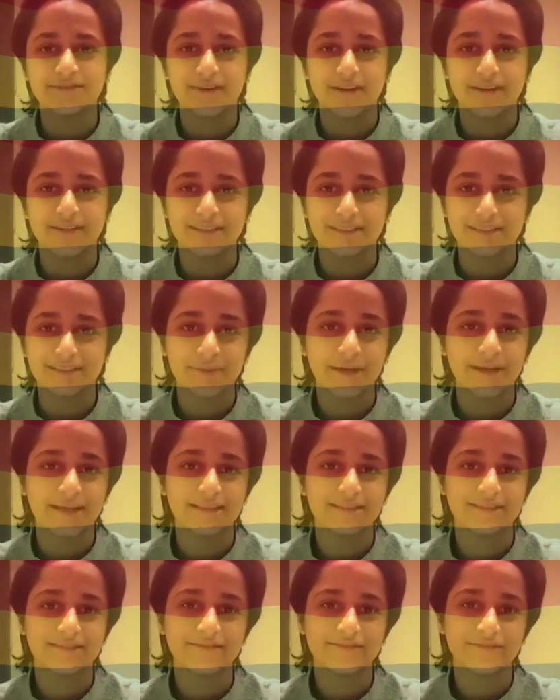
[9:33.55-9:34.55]
find
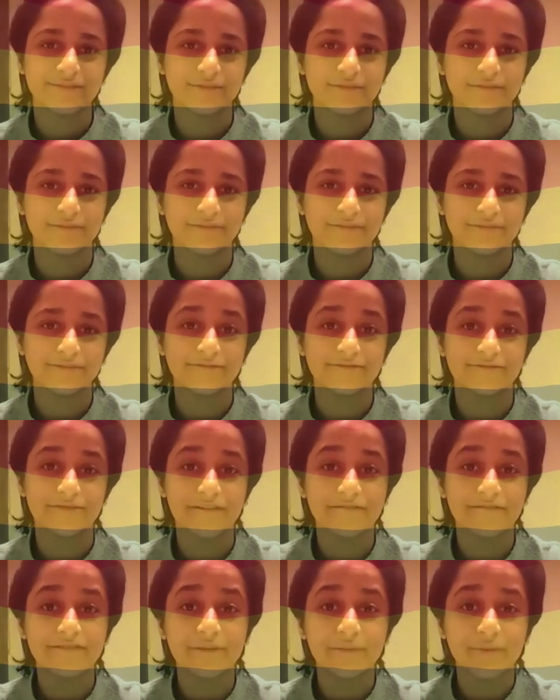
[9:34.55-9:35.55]
space for
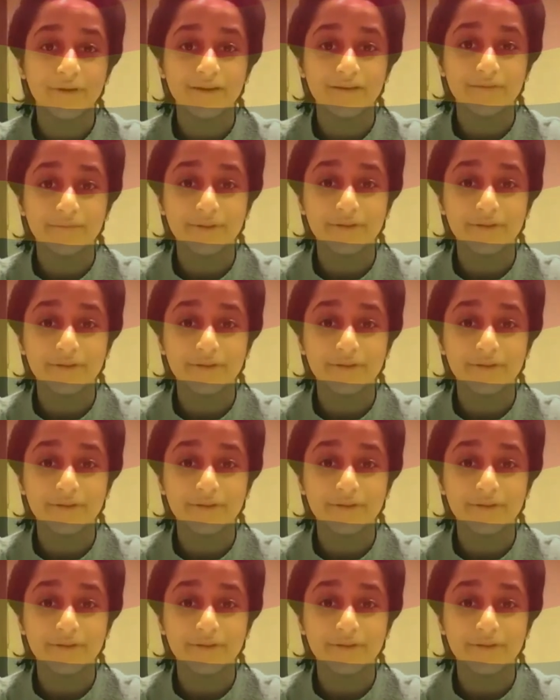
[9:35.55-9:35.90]
everyone,